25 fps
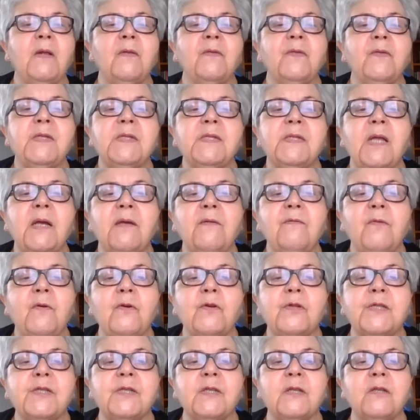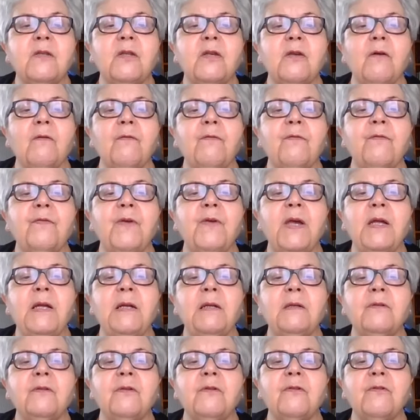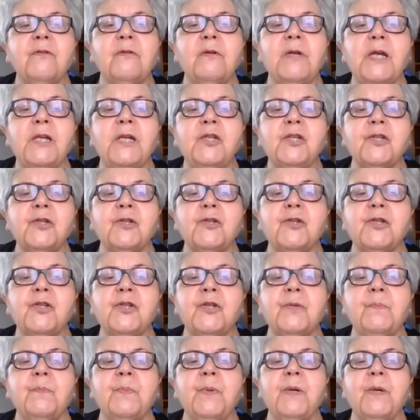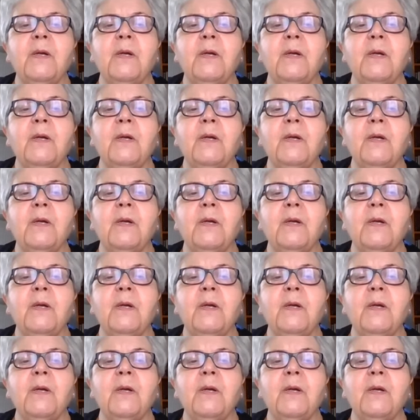This diversity of failed relationship